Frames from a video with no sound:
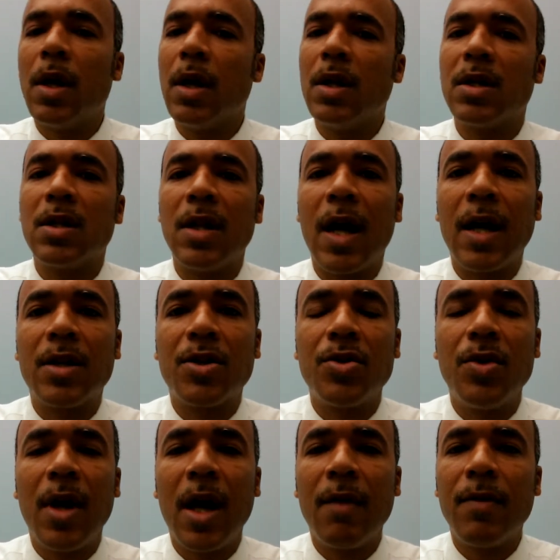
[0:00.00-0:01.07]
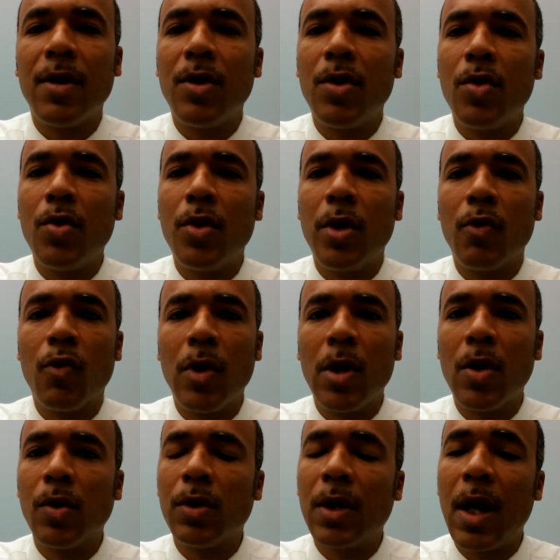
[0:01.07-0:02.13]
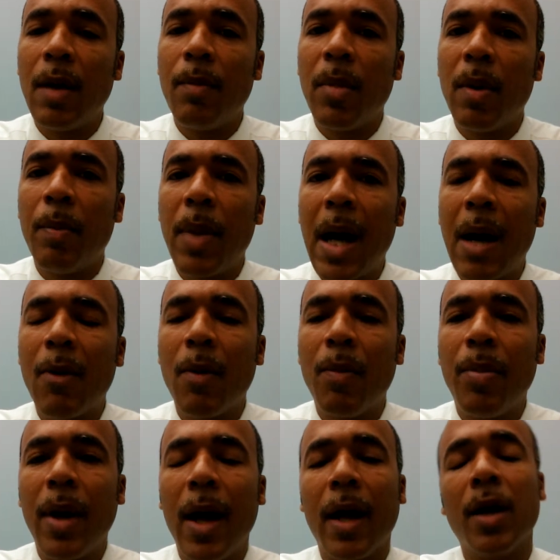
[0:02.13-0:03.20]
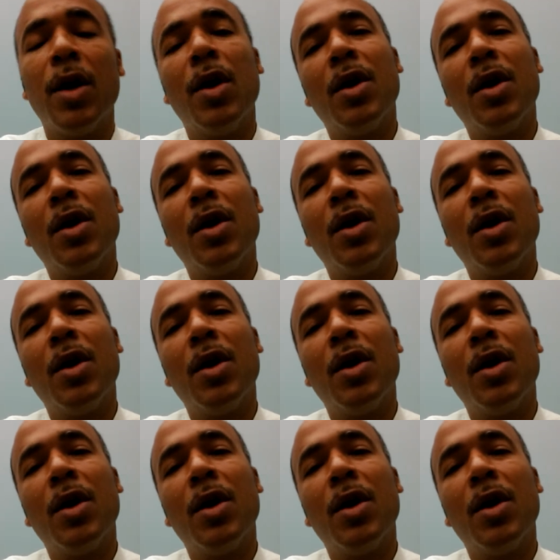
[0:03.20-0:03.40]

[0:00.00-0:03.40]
It's not too heavy duty, real thin, but power packed.